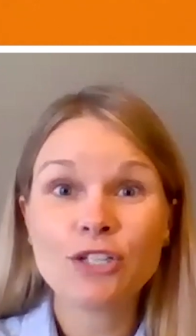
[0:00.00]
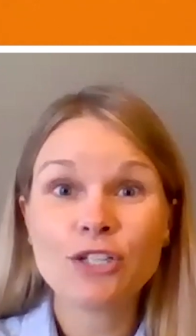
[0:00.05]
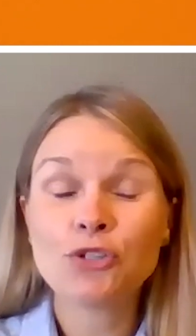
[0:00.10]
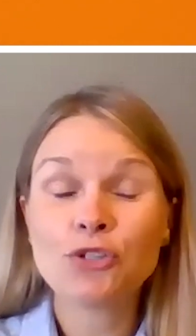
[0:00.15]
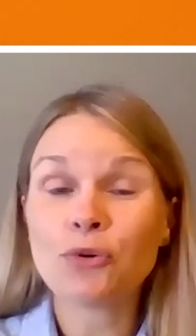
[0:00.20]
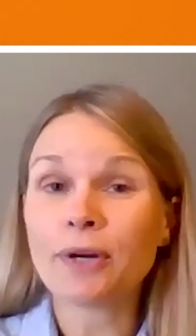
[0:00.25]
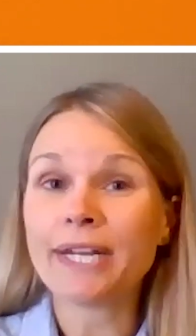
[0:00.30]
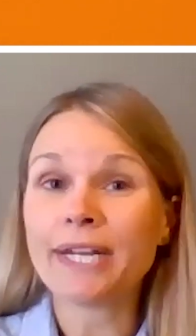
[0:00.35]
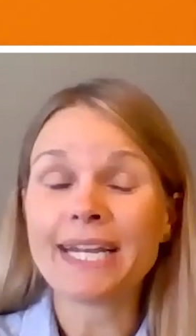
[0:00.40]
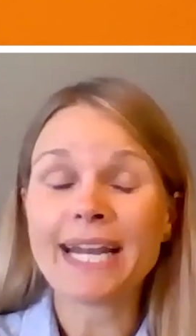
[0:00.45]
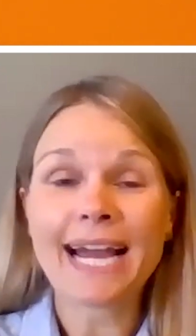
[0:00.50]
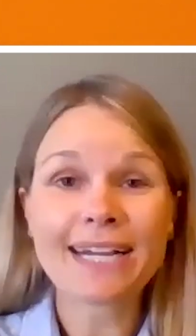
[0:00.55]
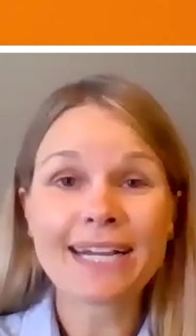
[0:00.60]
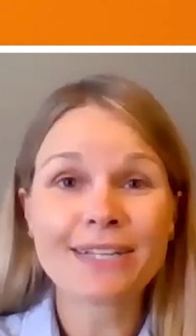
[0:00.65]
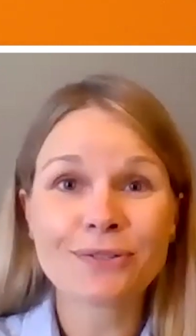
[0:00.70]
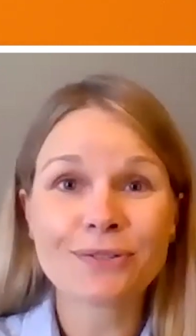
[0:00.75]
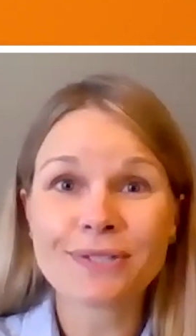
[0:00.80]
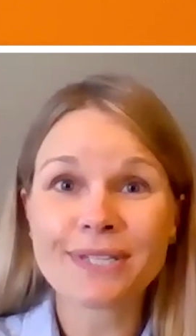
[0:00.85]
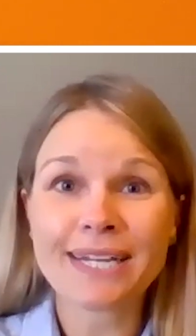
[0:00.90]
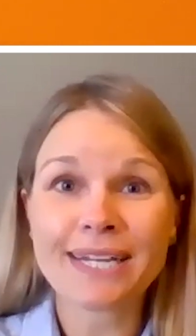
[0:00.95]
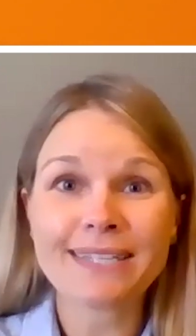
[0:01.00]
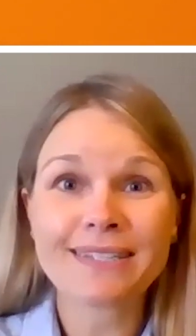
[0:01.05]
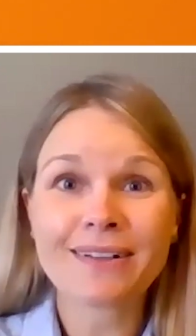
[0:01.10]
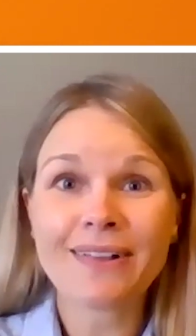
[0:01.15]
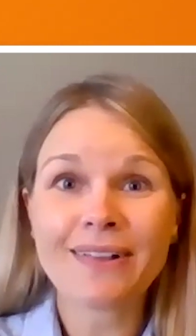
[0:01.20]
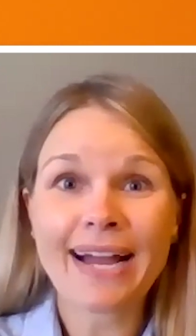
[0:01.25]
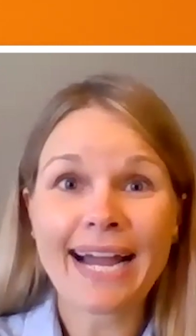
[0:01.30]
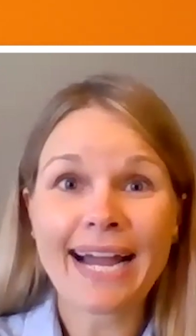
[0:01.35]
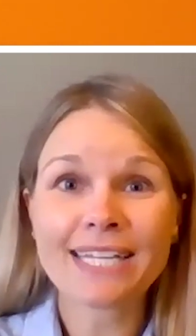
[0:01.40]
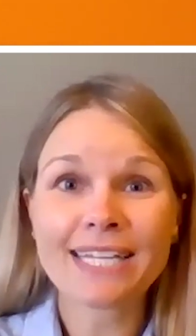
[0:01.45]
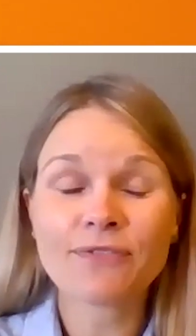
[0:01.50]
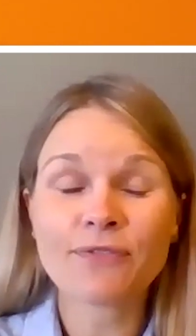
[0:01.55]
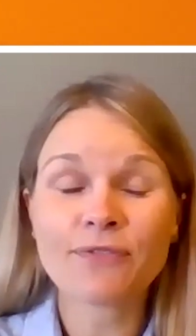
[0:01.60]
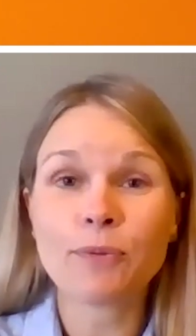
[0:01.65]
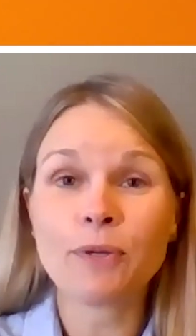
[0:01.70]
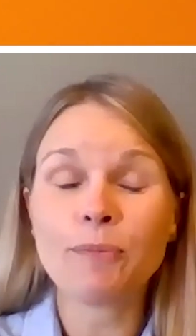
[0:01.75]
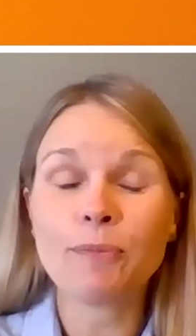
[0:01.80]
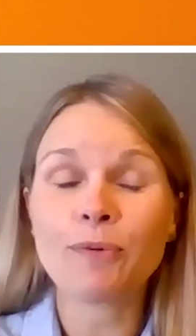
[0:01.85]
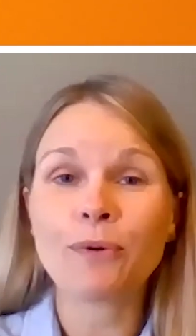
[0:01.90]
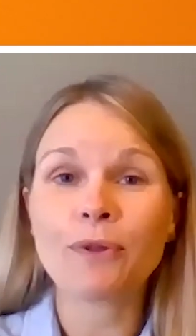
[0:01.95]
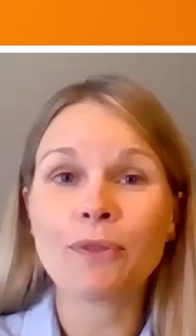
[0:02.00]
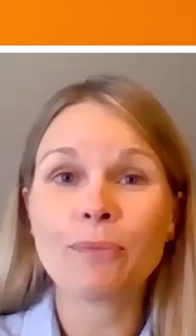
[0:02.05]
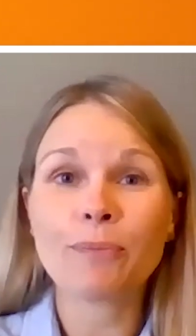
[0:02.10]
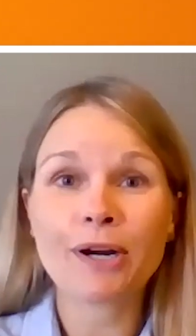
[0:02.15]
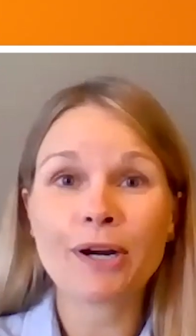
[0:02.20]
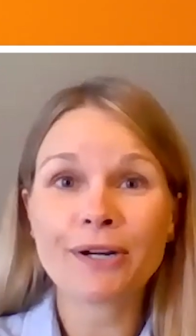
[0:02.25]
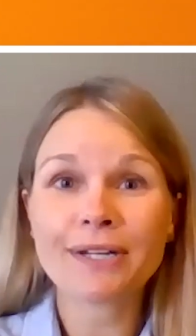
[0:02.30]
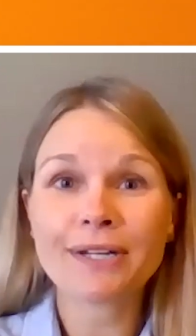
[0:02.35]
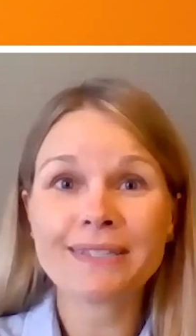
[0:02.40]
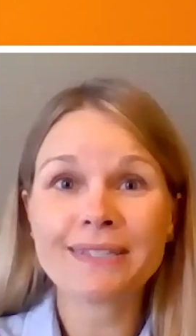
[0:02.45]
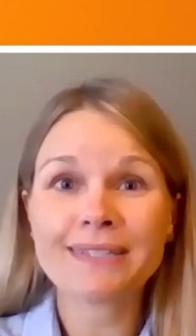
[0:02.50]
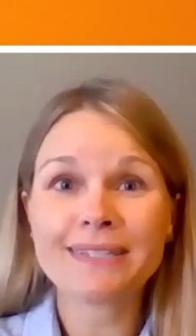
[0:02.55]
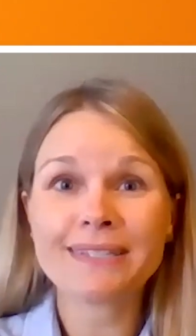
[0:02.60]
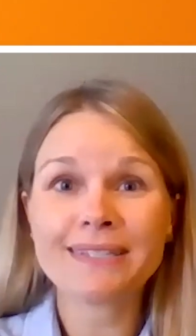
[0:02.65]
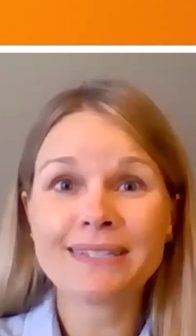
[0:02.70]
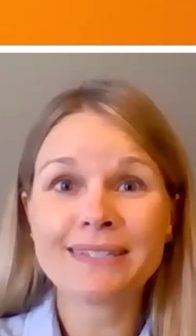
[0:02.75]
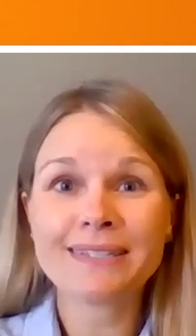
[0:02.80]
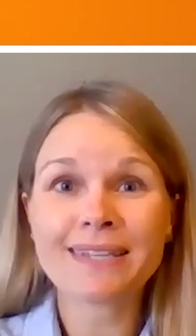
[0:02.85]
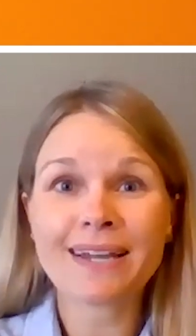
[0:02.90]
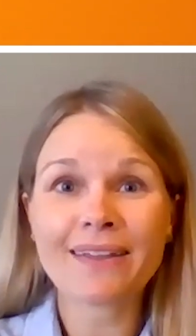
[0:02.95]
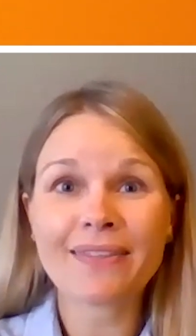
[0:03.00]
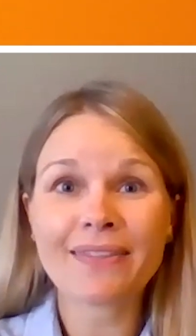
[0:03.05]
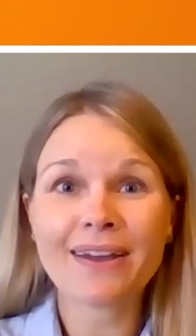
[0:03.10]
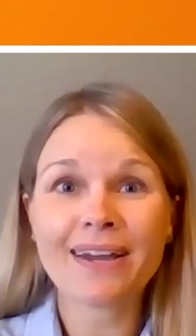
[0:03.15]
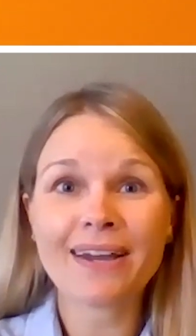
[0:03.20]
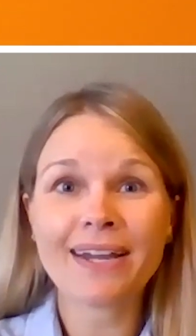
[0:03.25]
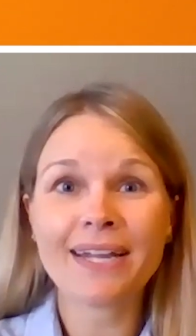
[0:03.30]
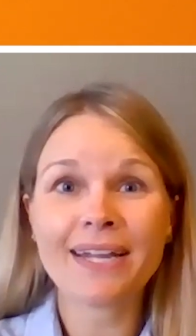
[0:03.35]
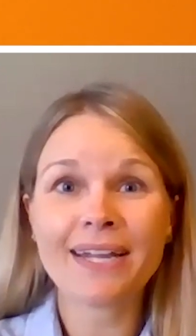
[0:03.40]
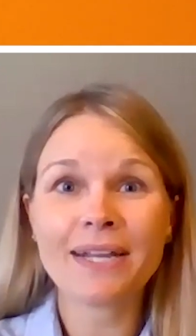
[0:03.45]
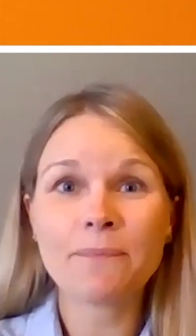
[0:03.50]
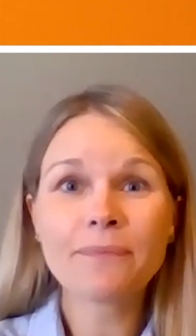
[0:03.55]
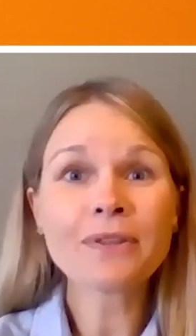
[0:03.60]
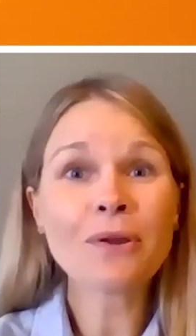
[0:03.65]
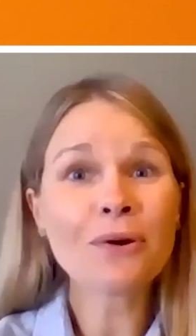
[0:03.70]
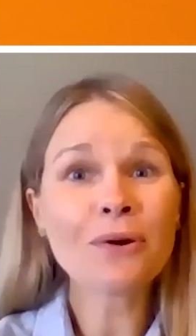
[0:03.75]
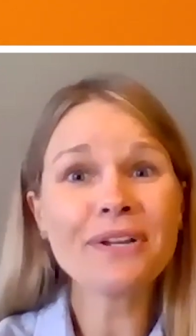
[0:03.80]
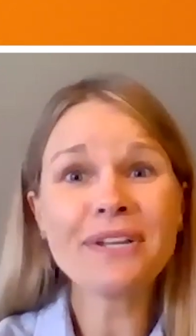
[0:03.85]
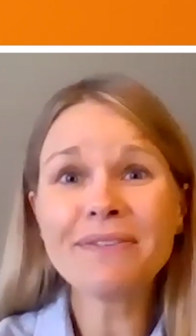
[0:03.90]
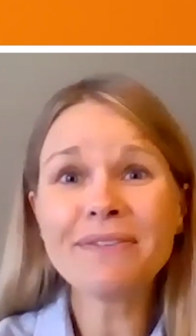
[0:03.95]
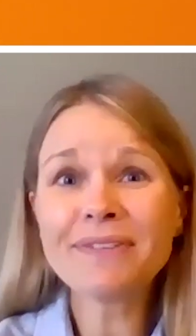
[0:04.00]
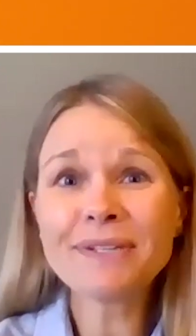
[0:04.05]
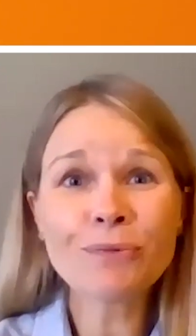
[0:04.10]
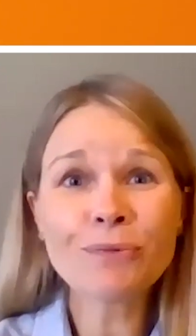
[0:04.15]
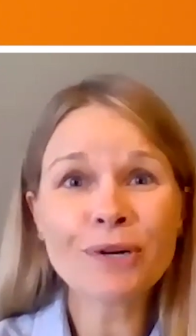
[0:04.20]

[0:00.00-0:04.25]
join an exercise class for people with Parkinson's online, or even